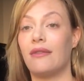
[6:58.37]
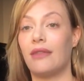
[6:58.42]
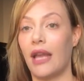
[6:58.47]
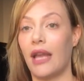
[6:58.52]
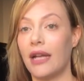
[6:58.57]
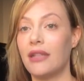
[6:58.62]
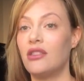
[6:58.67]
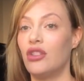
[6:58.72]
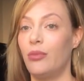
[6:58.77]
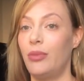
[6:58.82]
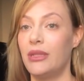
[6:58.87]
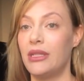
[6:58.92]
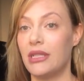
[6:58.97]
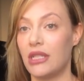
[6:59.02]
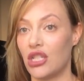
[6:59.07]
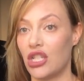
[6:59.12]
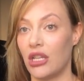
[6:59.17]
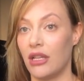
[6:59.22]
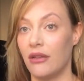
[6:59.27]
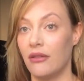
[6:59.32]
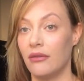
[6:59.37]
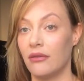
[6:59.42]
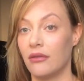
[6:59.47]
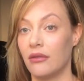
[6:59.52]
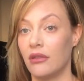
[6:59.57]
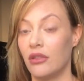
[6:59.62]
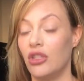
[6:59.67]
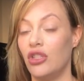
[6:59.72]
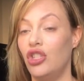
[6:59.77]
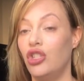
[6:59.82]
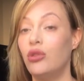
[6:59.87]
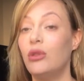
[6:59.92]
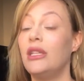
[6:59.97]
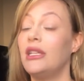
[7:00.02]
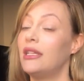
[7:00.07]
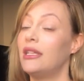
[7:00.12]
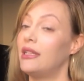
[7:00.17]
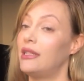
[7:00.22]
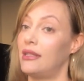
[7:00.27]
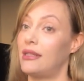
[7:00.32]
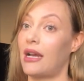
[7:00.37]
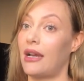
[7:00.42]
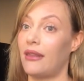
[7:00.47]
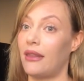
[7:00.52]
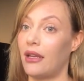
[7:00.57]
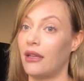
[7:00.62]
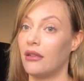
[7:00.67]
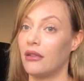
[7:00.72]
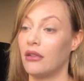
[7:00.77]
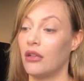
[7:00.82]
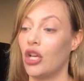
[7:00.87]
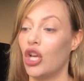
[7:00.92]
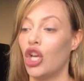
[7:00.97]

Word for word: if that's your position, you need to decide then.